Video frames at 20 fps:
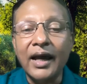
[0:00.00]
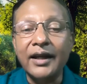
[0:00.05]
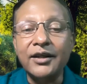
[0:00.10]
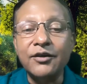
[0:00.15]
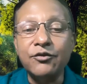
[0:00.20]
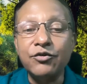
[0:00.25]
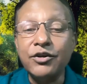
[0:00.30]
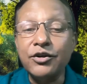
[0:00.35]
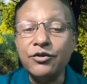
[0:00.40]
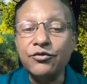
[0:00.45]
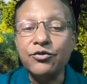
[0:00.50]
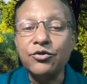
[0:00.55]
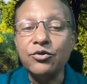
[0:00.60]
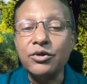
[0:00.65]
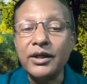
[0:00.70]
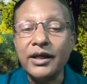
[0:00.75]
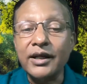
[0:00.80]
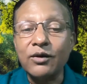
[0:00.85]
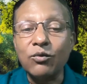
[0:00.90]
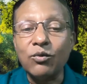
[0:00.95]
And even if
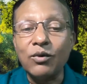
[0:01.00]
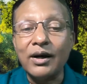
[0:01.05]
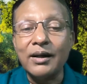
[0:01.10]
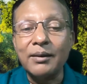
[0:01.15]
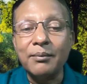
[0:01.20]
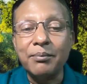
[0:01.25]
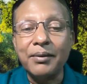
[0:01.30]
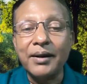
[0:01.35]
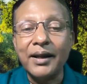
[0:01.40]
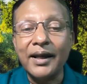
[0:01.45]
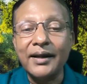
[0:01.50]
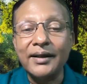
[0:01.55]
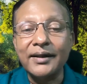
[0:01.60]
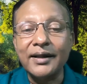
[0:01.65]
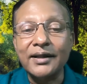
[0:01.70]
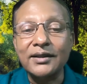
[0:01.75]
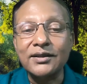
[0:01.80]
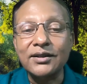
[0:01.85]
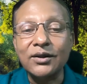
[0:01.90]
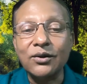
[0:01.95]
you take one
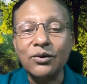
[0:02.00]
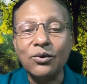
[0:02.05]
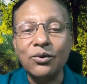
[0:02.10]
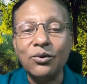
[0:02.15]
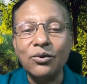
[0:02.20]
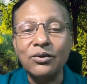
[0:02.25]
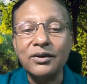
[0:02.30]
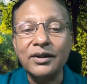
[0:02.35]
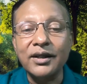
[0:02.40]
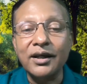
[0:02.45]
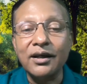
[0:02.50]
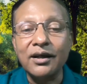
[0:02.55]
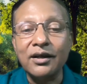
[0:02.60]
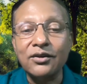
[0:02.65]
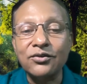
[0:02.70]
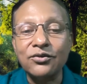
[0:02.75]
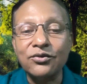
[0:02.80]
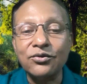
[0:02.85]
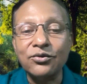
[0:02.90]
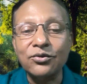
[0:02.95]
plant as a whole, there
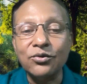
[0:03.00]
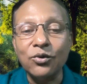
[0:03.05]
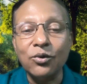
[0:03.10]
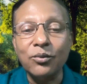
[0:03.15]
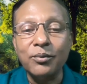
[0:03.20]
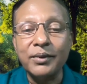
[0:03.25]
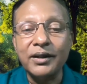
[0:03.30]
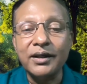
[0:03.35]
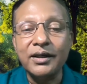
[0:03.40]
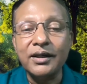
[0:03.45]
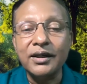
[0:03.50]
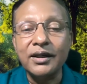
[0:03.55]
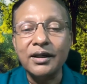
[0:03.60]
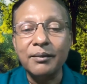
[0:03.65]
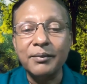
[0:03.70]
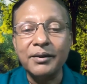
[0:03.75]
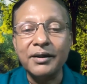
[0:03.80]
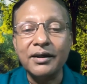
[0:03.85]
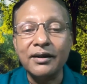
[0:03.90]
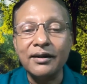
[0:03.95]
are so many
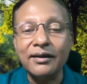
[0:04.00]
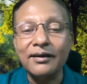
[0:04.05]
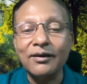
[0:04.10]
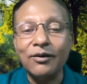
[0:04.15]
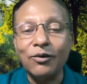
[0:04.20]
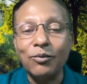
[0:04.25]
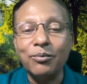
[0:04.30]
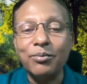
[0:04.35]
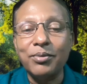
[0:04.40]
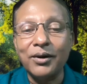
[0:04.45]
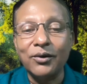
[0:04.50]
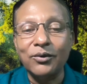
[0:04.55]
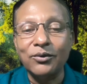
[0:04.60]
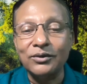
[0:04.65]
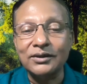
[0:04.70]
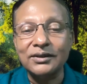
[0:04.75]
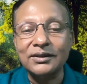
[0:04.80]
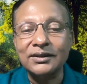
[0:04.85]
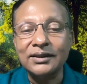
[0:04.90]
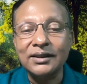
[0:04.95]
chemical
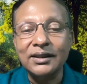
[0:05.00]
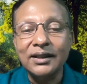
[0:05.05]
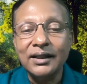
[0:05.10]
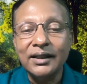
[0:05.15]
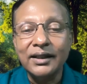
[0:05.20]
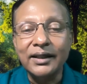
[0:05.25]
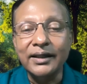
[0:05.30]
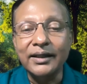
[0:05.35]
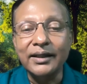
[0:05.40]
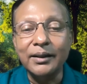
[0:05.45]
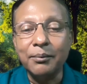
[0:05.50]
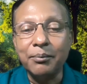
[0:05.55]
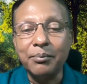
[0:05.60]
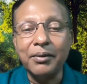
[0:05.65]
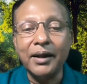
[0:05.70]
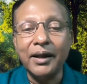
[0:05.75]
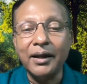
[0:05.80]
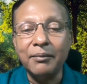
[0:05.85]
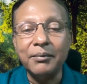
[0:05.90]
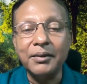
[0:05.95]
compounds in a
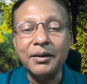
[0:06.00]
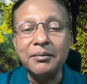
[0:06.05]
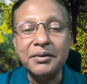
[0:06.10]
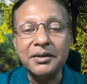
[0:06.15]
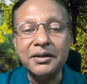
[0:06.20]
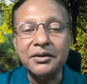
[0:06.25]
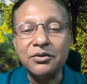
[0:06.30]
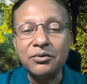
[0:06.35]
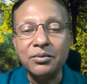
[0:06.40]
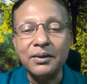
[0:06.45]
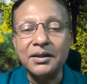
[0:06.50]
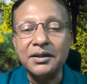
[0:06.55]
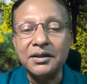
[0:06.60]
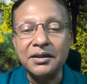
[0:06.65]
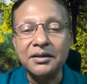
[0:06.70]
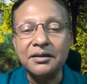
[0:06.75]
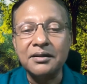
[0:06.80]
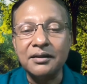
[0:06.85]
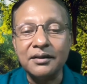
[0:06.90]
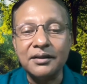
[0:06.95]
plant, maybe
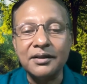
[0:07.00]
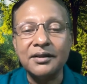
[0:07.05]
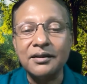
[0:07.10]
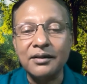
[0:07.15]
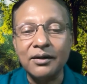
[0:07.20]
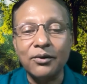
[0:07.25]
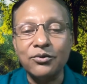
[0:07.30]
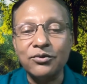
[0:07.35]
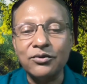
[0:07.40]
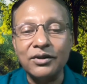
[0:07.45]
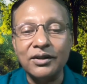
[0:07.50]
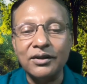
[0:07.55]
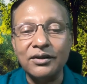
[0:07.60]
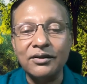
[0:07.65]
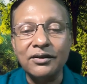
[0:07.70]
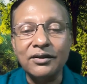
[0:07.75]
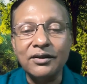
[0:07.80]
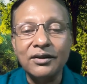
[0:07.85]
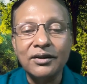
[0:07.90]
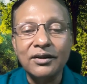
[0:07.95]
20,
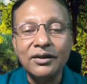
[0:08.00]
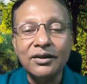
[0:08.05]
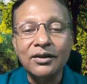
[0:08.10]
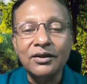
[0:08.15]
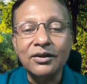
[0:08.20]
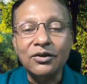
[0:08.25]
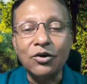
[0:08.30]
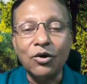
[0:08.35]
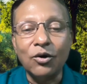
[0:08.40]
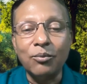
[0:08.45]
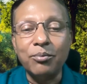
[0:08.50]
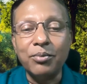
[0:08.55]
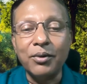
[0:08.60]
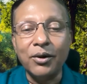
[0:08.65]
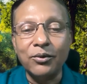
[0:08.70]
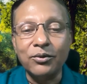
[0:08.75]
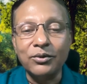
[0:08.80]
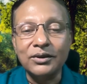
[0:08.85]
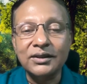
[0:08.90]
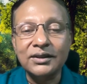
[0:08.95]
30,000
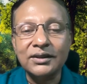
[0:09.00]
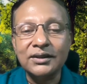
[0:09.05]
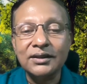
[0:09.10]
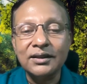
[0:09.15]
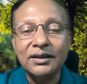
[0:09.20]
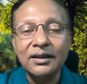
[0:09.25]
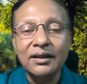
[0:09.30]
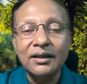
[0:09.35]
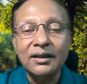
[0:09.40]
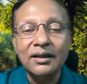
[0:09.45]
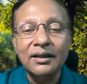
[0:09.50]
compounds.